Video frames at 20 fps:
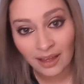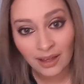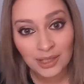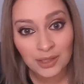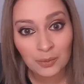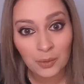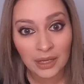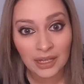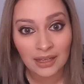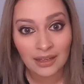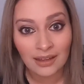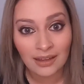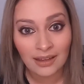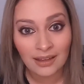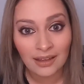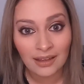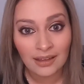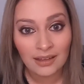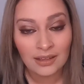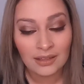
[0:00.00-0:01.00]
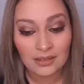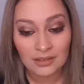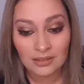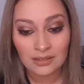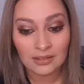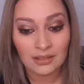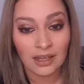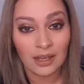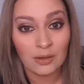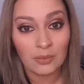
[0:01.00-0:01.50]
ay, wait.
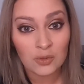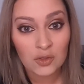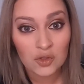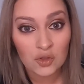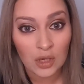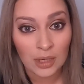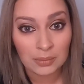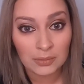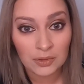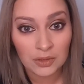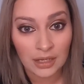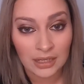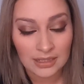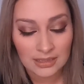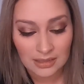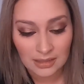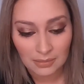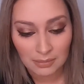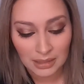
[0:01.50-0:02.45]
I almost dropped you guys.